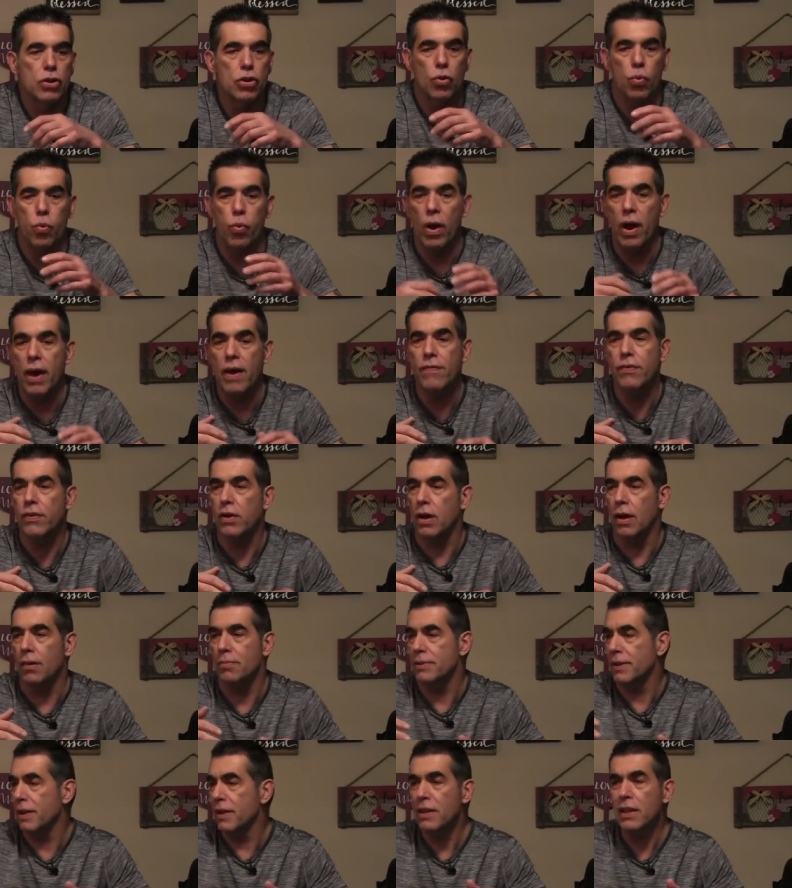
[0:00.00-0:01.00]
the wave
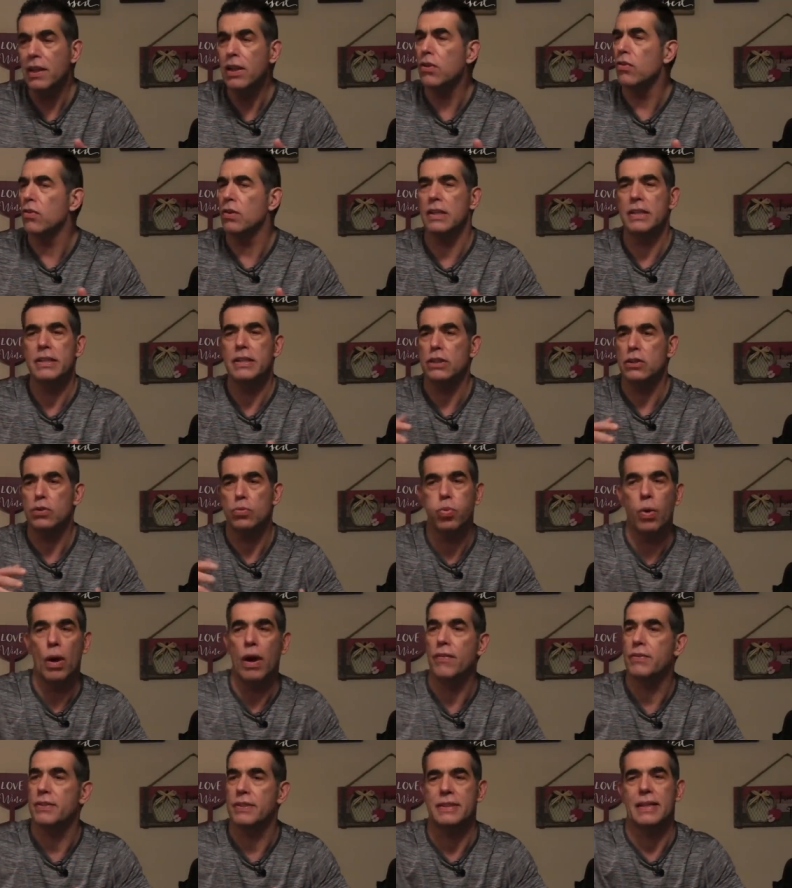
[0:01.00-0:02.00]
comes, and literally this
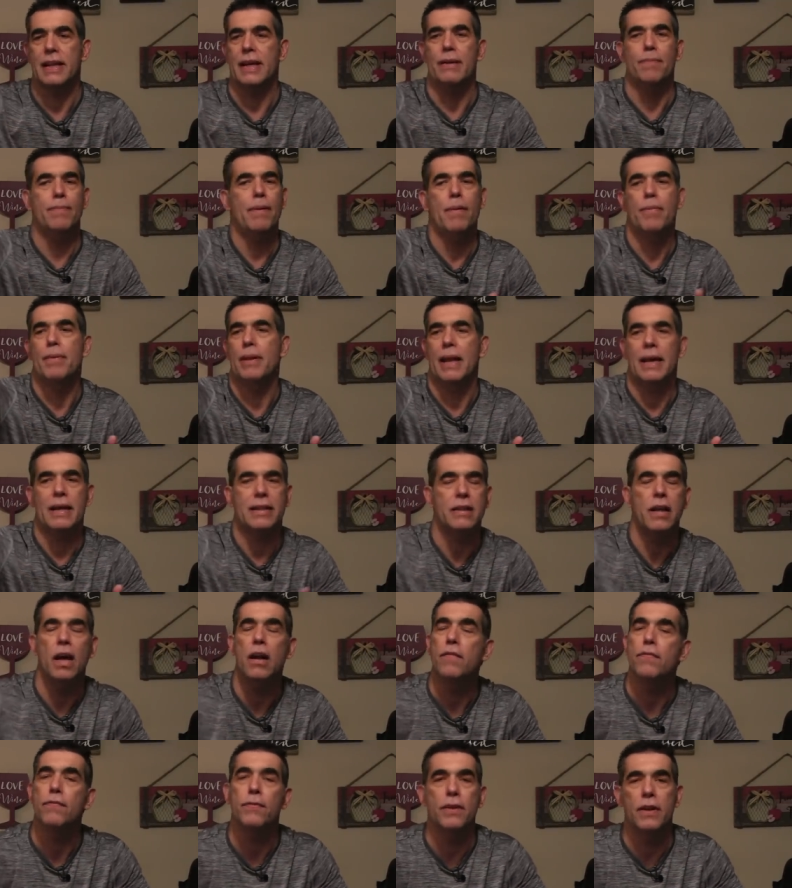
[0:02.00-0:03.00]
wave is like maybe like
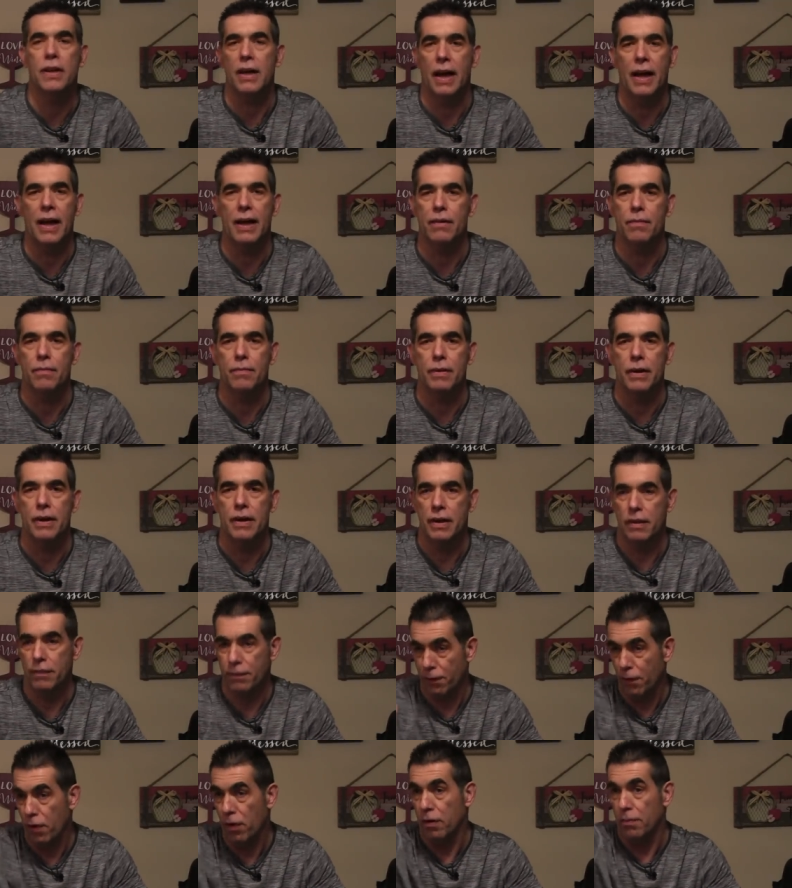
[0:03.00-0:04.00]
ten feet ahead of me,
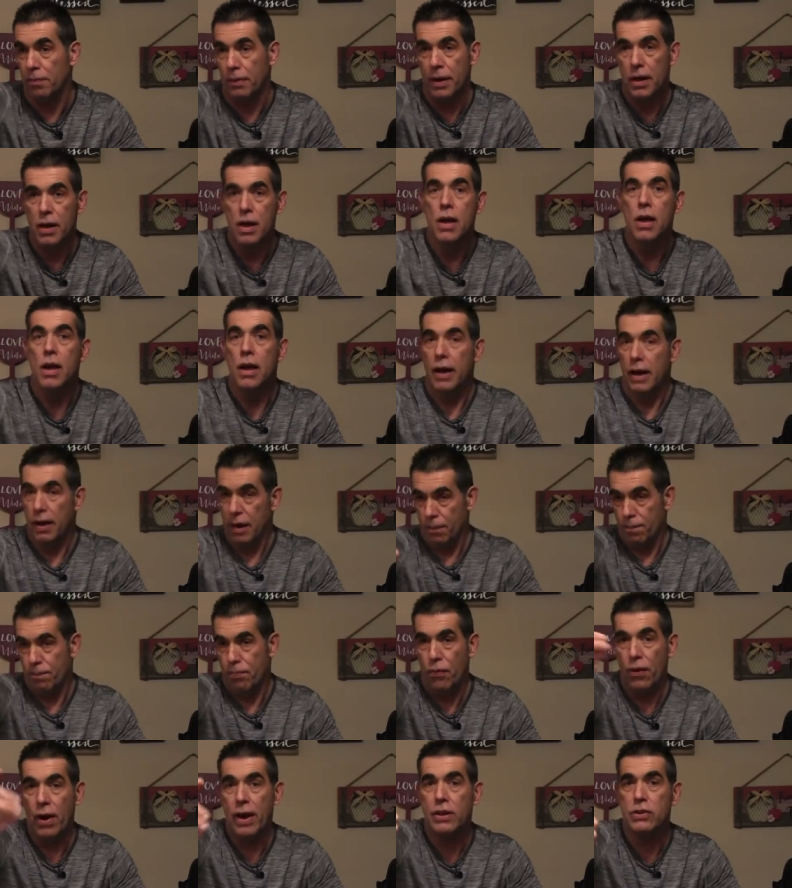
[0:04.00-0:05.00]
in front of me.
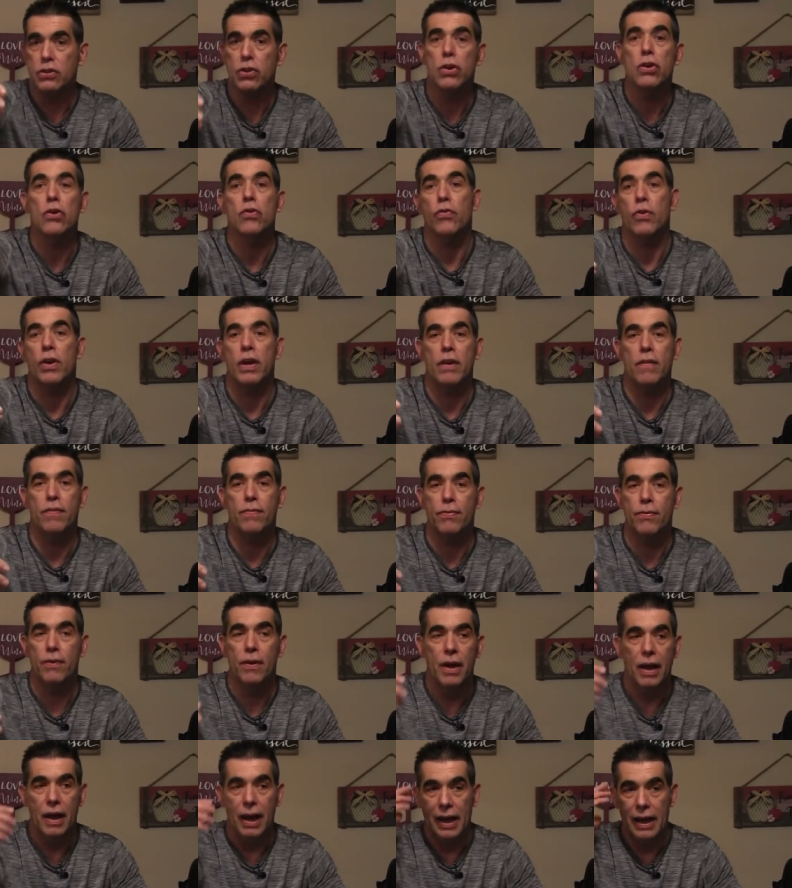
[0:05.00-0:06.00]
It breaks on a reef.
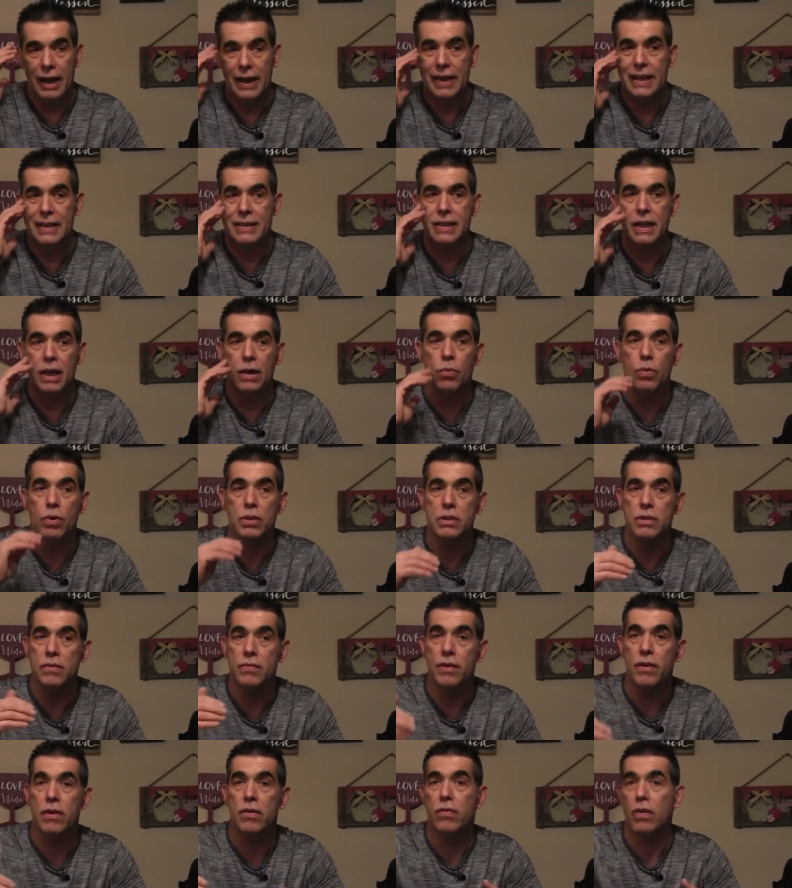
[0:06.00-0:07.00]
Like I said, it
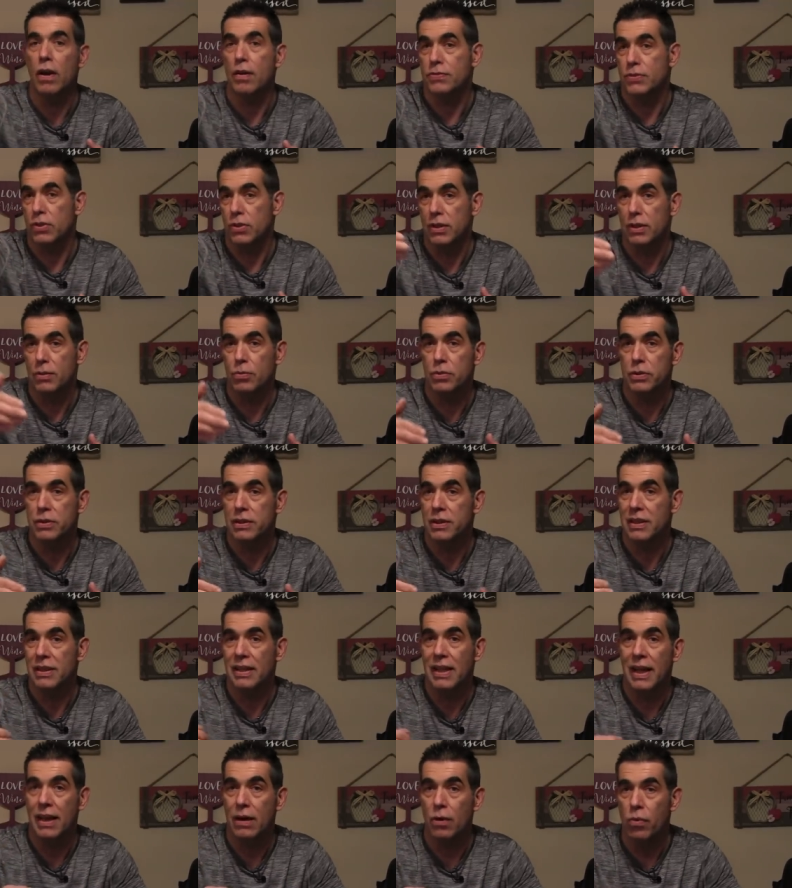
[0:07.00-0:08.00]
wasn't very rough, so there wasn't
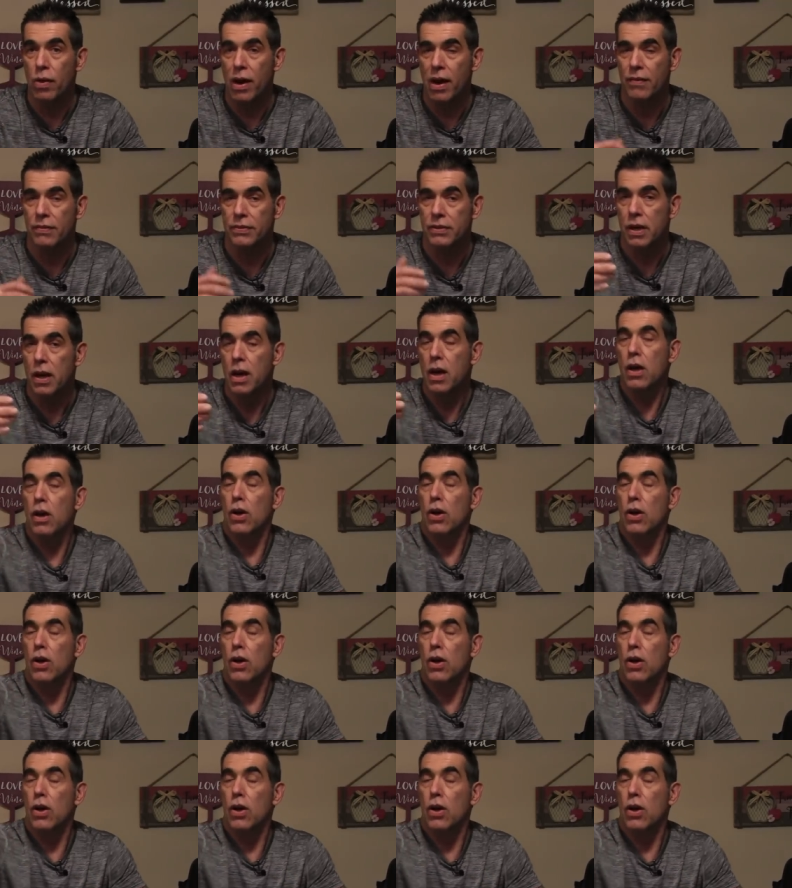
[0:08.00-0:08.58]
a lot of waves.